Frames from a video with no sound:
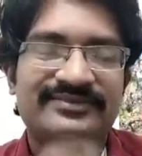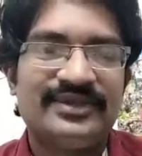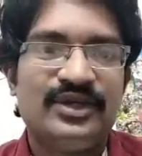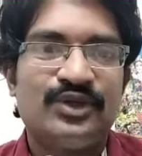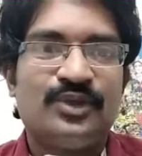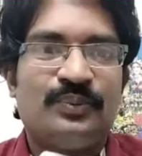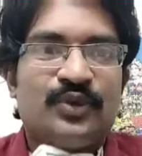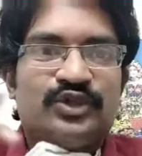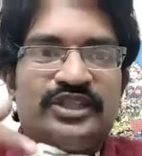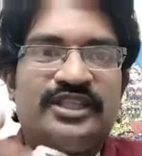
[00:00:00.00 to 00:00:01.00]
The
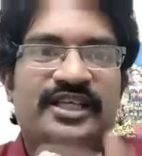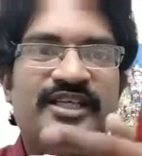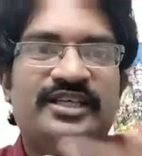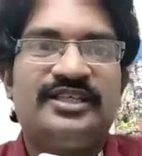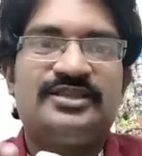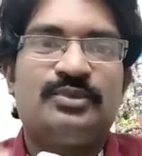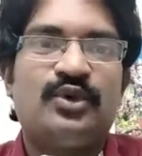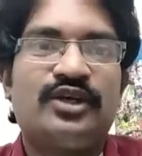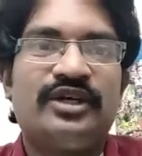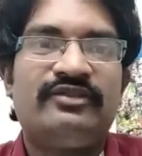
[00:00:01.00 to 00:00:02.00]
positioning is more
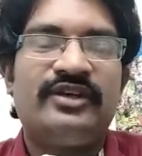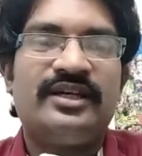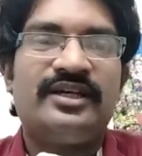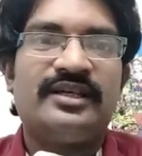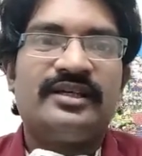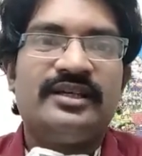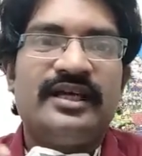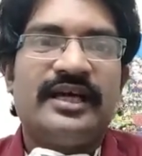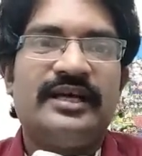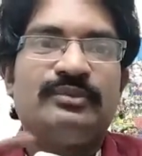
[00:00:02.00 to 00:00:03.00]
difficult
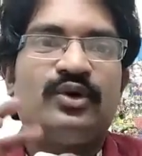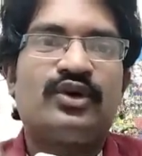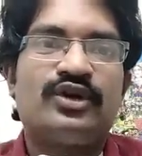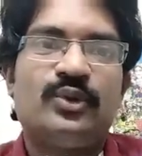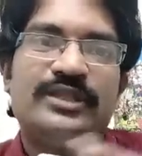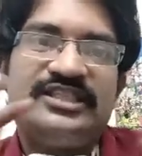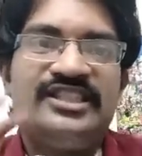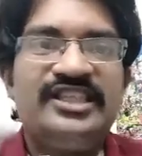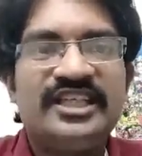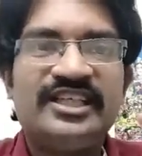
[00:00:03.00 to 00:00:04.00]
and more
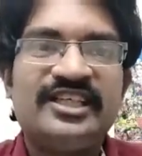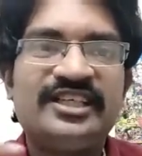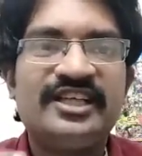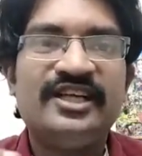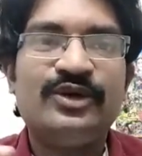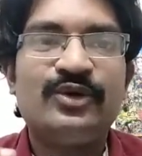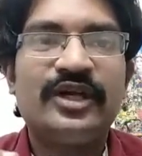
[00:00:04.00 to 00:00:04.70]
twisty and turny during